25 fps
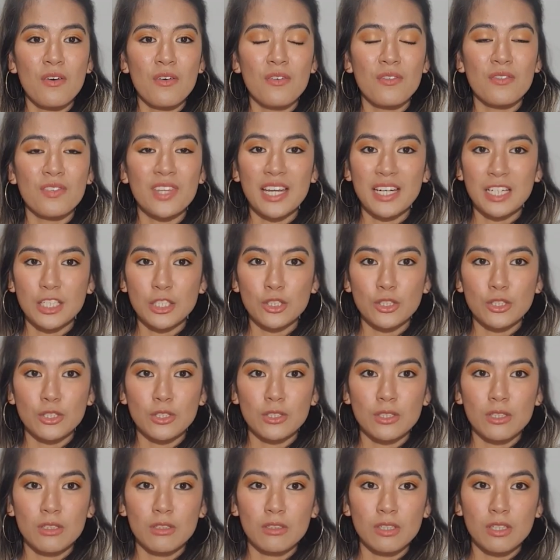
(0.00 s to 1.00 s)
that it's
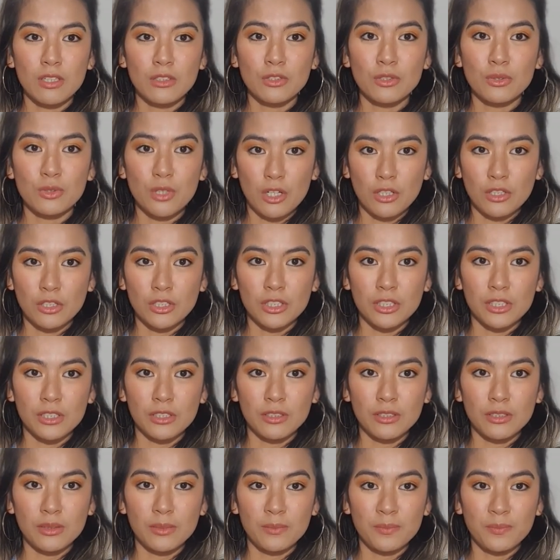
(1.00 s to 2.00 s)
unstructured.
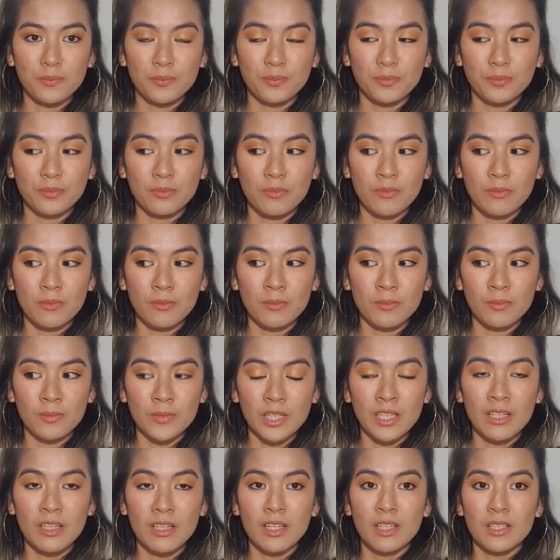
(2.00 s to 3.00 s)

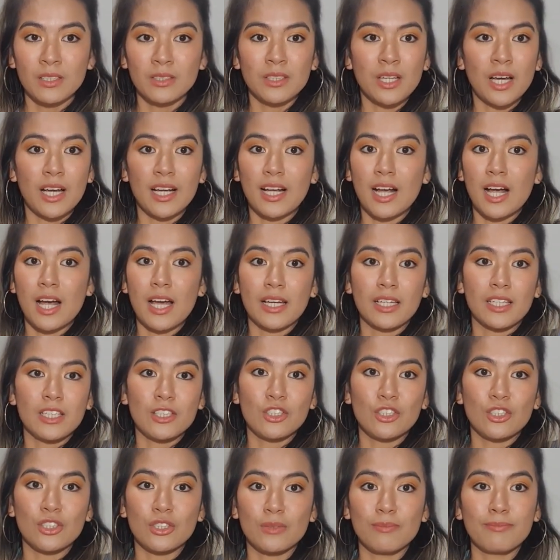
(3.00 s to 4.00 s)
Like, I can
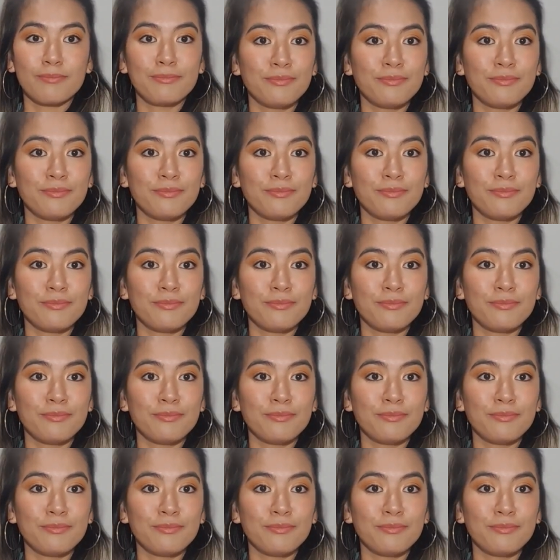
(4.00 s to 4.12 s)
just